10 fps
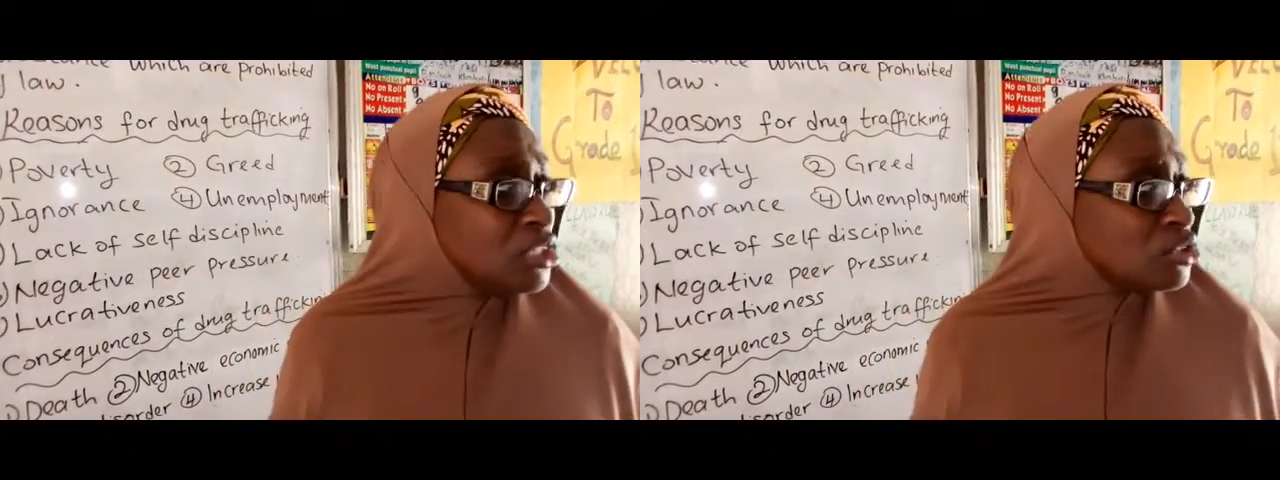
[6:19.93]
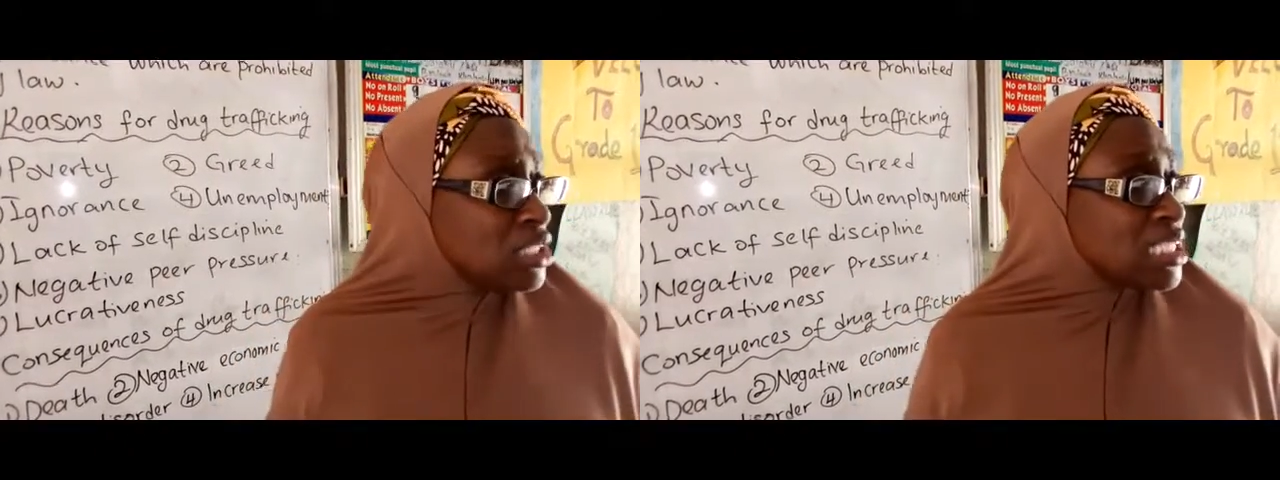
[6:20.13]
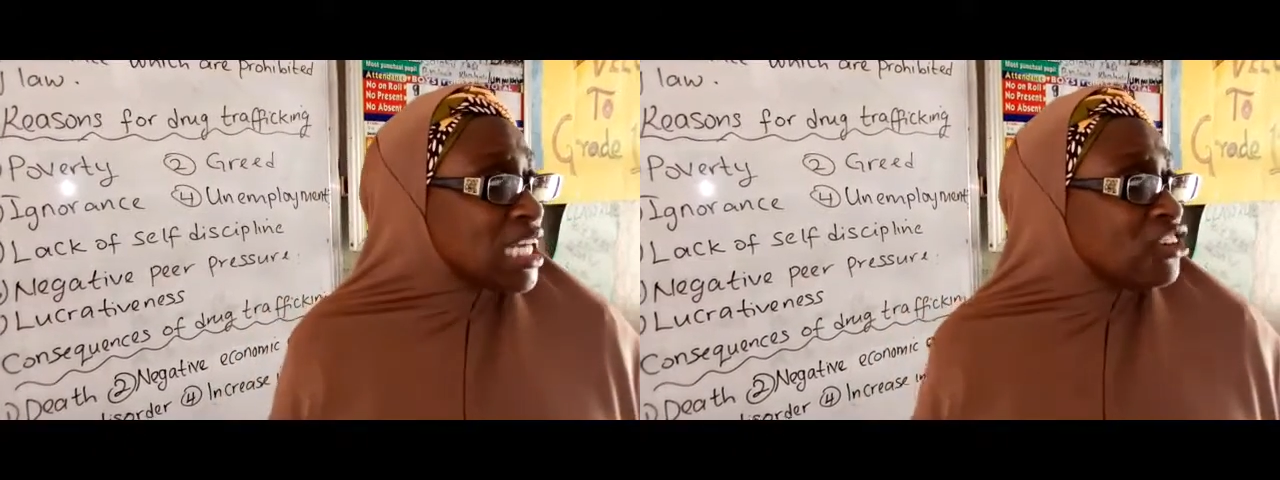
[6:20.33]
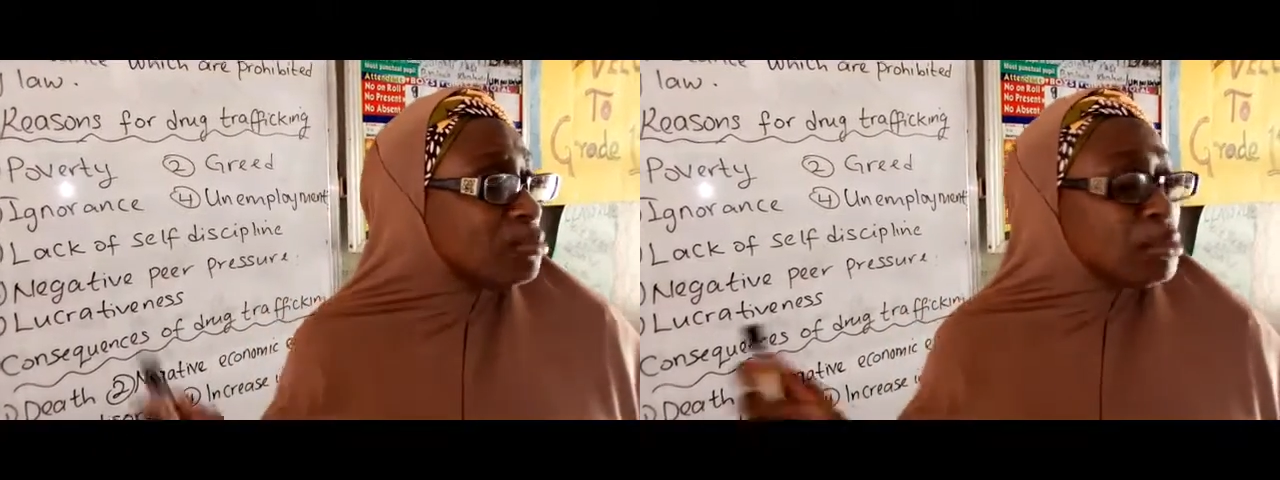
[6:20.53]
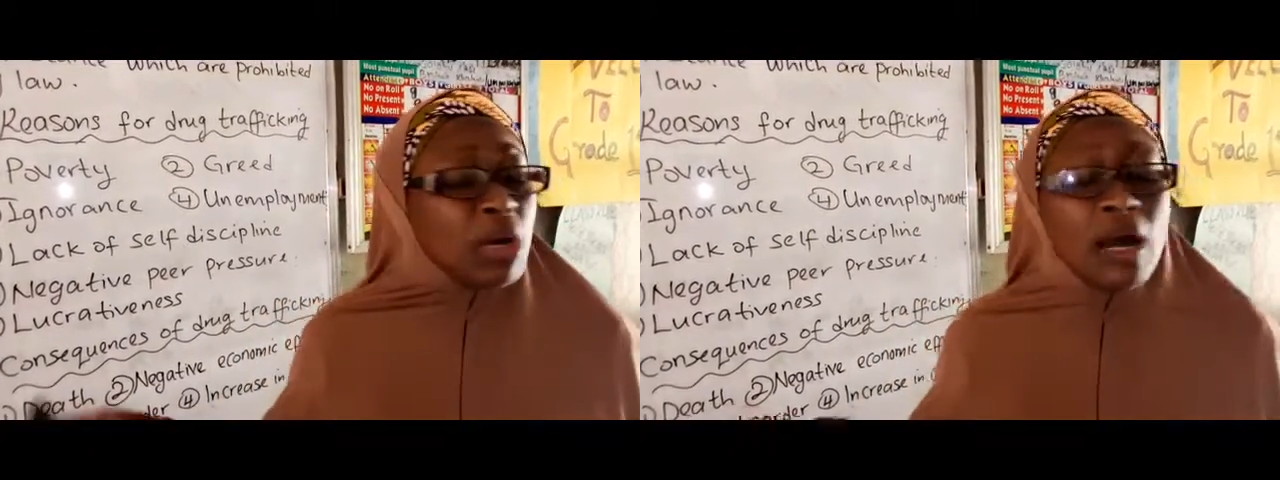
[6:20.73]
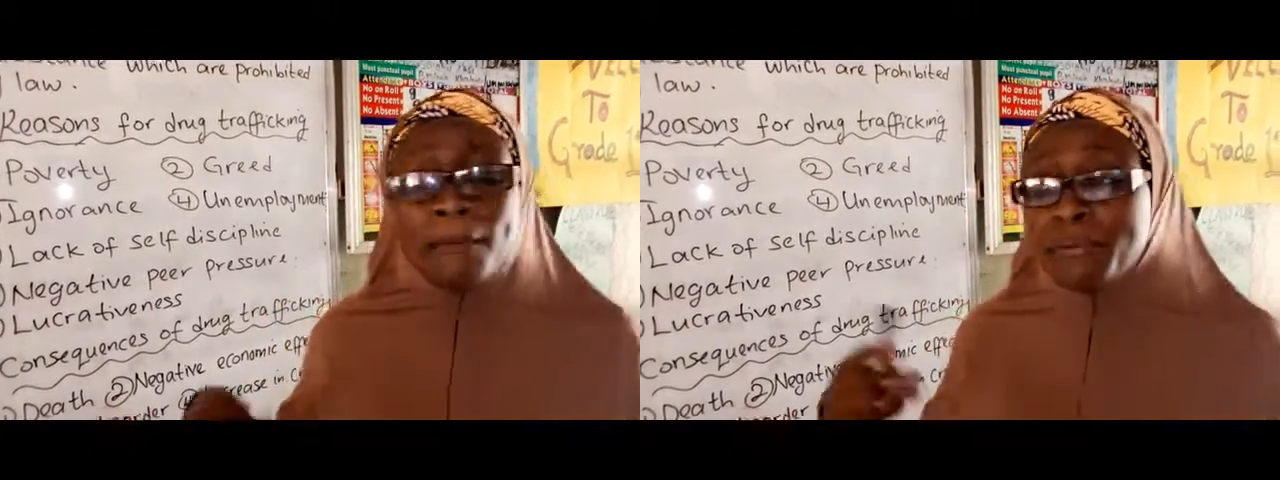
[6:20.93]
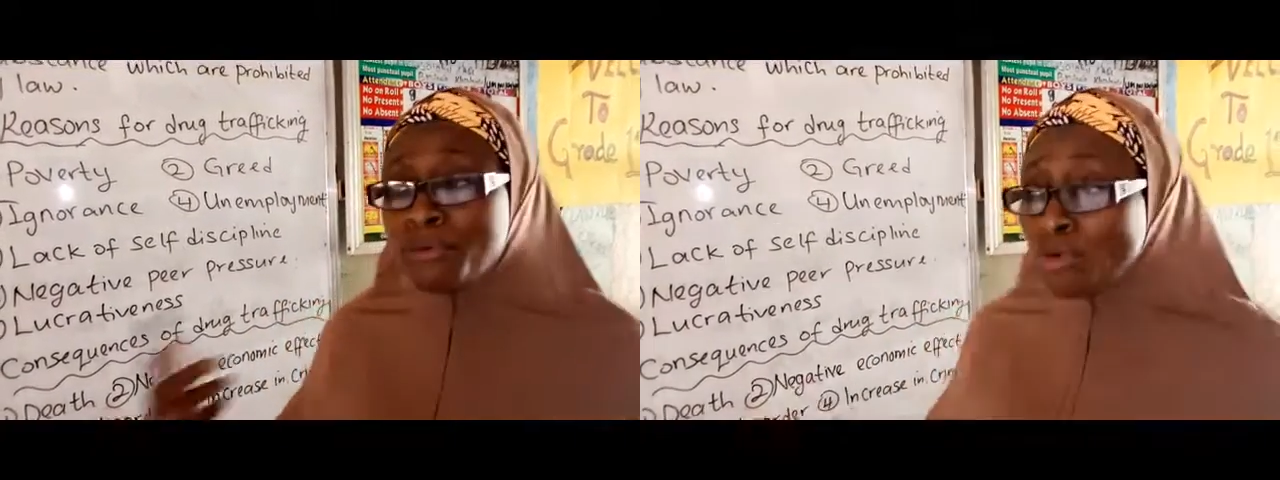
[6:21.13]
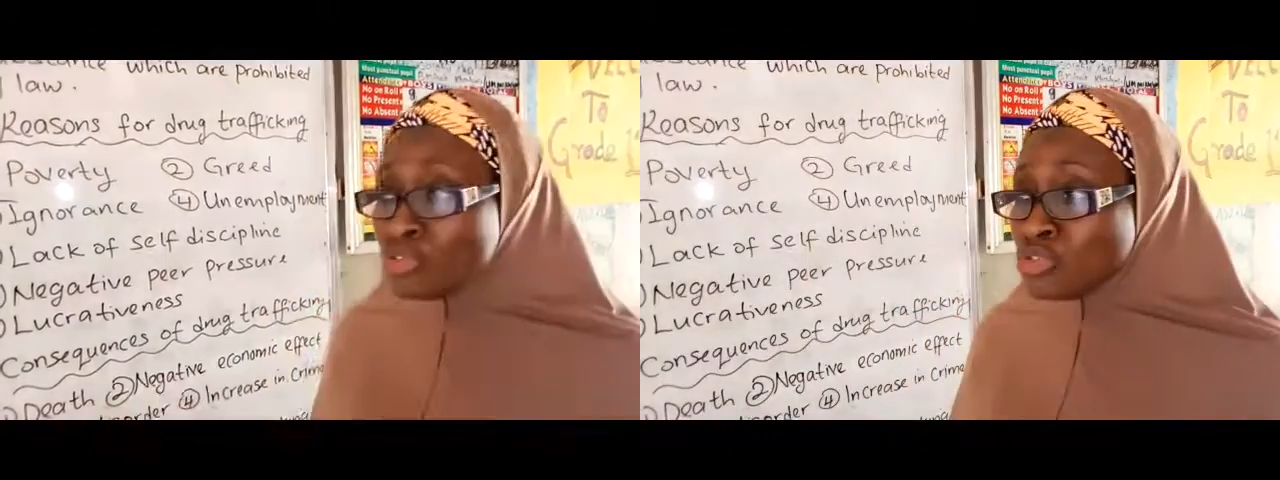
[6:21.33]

So these kind of people are prone